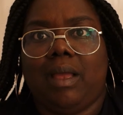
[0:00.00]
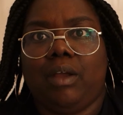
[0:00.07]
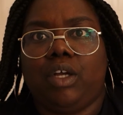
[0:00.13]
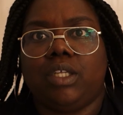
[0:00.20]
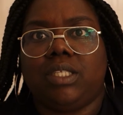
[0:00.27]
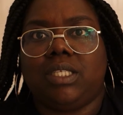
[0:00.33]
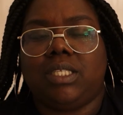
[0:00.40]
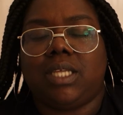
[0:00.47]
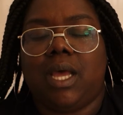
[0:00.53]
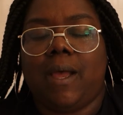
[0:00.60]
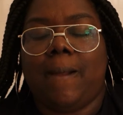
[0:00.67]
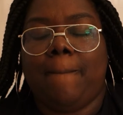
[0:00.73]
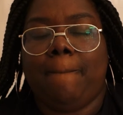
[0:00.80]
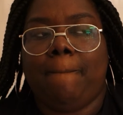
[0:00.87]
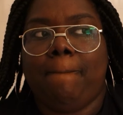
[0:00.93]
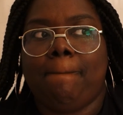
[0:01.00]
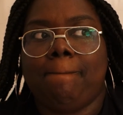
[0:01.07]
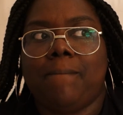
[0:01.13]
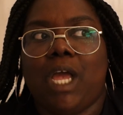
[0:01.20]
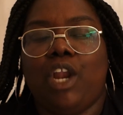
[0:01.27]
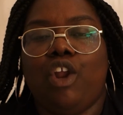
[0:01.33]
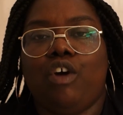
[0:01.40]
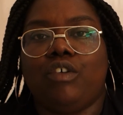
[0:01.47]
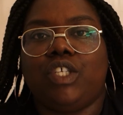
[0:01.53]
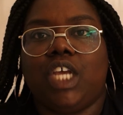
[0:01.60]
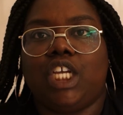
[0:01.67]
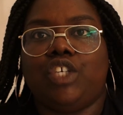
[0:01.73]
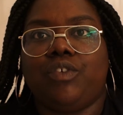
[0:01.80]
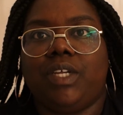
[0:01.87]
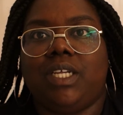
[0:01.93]
because a lot of
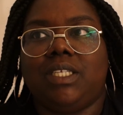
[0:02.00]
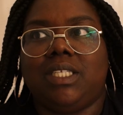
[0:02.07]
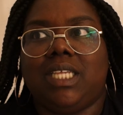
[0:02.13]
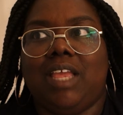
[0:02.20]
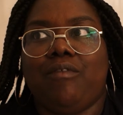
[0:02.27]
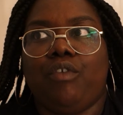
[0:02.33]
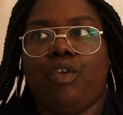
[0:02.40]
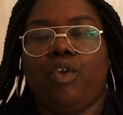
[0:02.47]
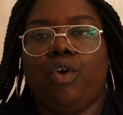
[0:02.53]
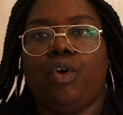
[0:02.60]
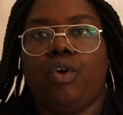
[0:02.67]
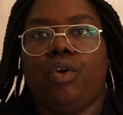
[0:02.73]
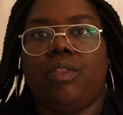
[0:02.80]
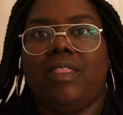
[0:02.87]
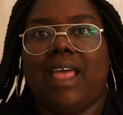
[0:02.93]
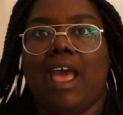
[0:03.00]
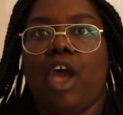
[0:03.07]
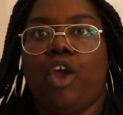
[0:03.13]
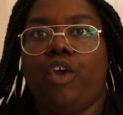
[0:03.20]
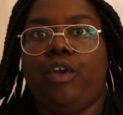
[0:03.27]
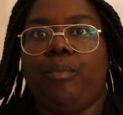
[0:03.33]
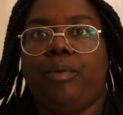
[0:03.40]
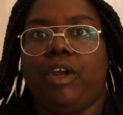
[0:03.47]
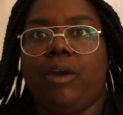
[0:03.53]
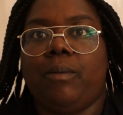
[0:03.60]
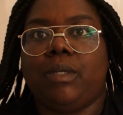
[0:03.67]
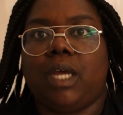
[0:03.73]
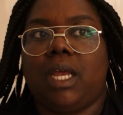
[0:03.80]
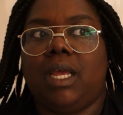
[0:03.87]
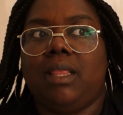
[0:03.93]
surgeries give you their own pre-op
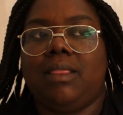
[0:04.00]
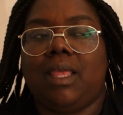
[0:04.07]
diet.